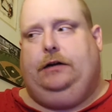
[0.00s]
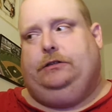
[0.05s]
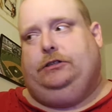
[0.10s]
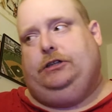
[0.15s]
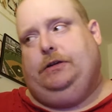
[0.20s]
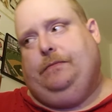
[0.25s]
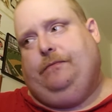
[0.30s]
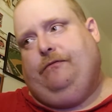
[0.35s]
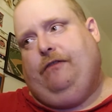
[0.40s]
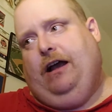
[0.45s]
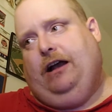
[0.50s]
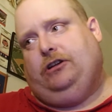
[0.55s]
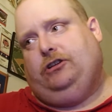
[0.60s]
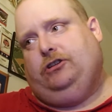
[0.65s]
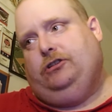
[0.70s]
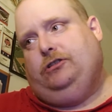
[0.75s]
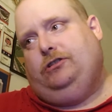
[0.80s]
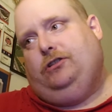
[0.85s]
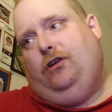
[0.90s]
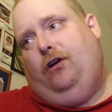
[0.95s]
Chip
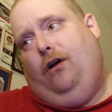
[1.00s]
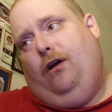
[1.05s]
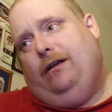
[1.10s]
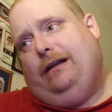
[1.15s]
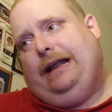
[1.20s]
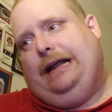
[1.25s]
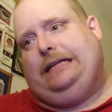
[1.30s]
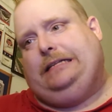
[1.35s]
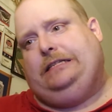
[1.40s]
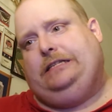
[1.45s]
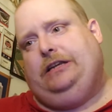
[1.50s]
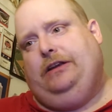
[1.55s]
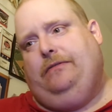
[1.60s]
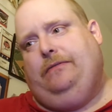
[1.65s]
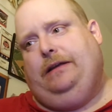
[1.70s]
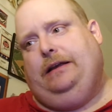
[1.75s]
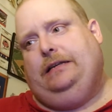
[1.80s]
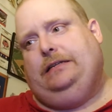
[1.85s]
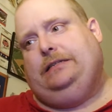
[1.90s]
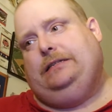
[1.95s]
fractures aren't that
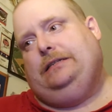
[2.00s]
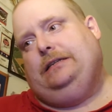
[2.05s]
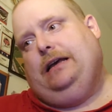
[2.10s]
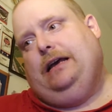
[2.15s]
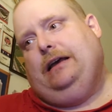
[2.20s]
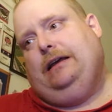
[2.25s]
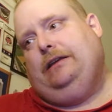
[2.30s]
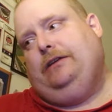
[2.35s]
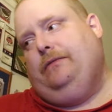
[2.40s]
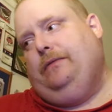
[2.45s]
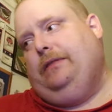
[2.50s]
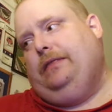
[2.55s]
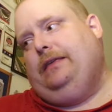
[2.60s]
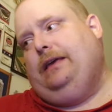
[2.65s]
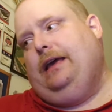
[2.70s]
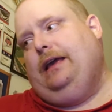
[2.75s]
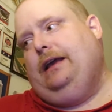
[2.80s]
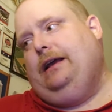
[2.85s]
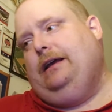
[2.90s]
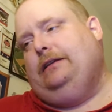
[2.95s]
serious, you would
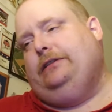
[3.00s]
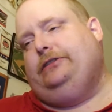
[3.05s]
think.